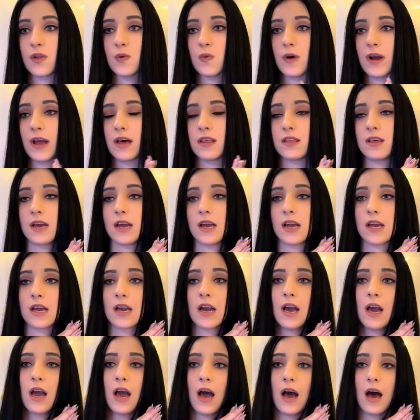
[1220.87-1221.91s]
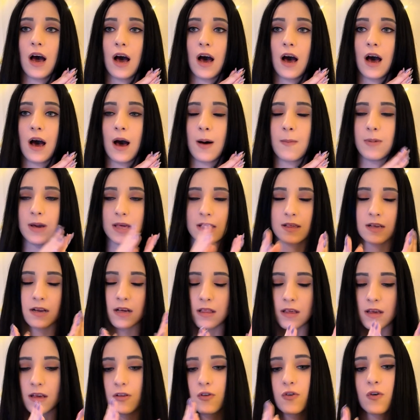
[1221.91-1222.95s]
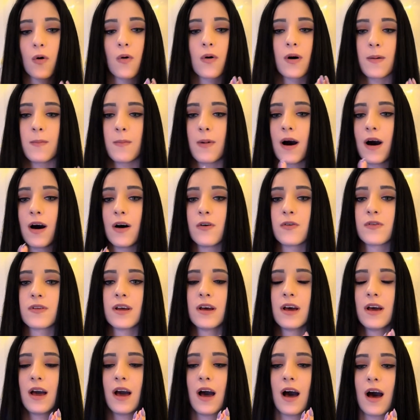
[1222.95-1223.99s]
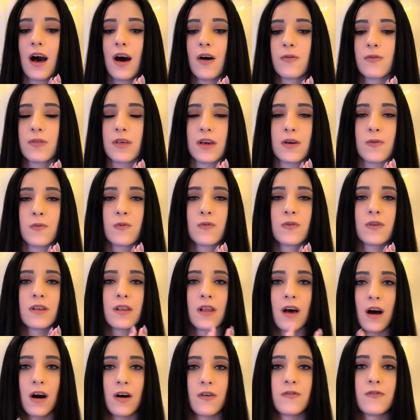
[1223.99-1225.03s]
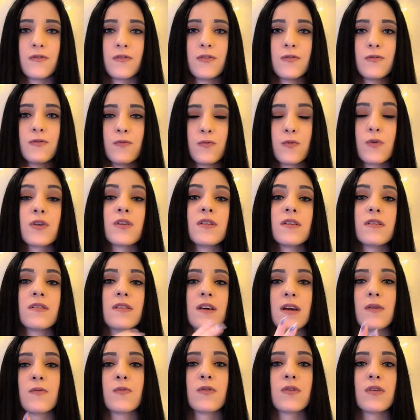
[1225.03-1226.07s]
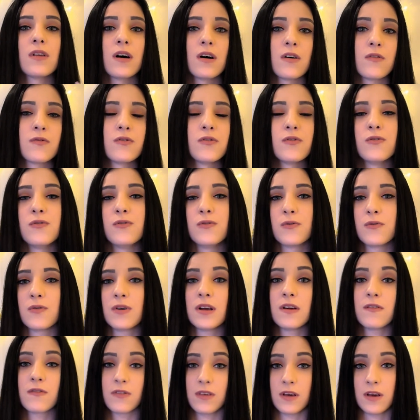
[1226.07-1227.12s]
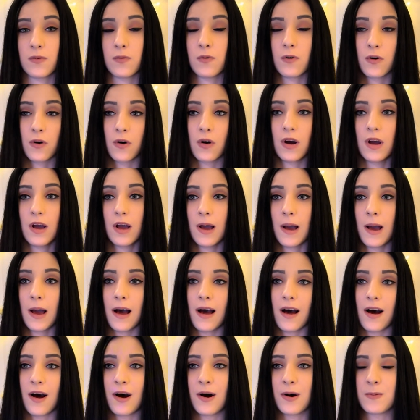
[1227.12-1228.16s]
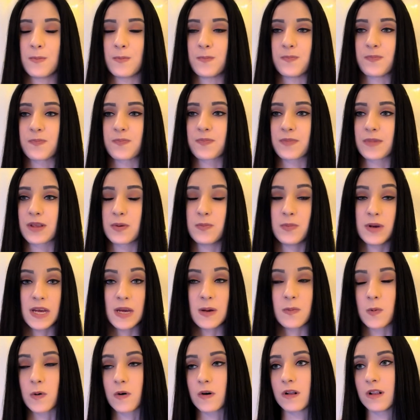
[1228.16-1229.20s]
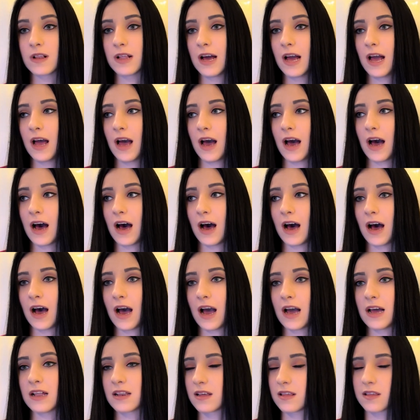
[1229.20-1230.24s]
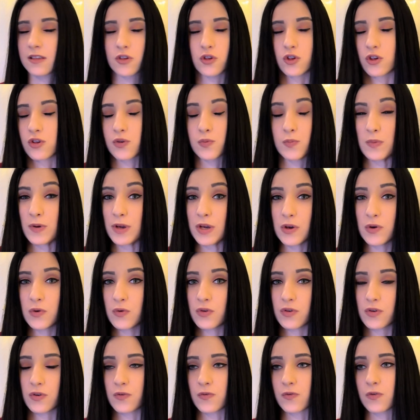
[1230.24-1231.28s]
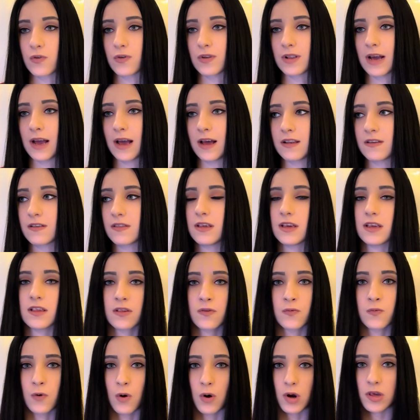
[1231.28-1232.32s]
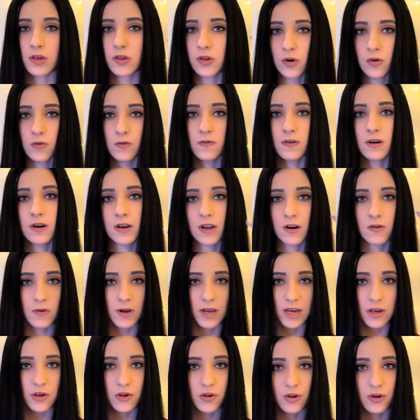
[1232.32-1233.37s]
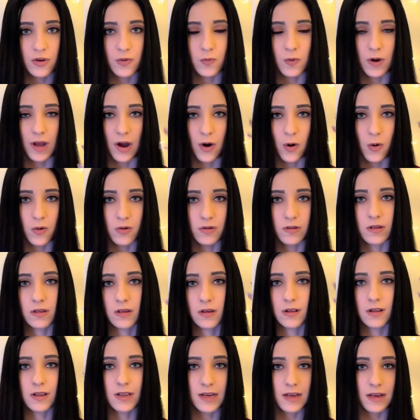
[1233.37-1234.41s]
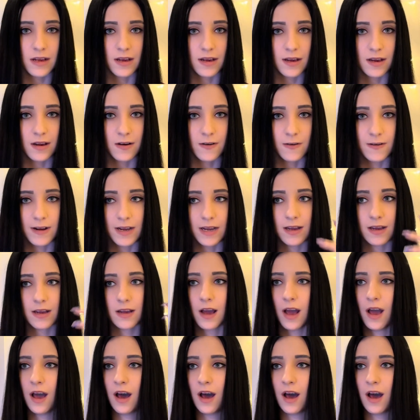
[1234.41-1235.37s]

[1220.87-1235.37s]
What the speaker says: where they basically talk about how they would love to, what they would love to do if they were people, and it's just beautiful. And this voiceover narration, we are constantly hearing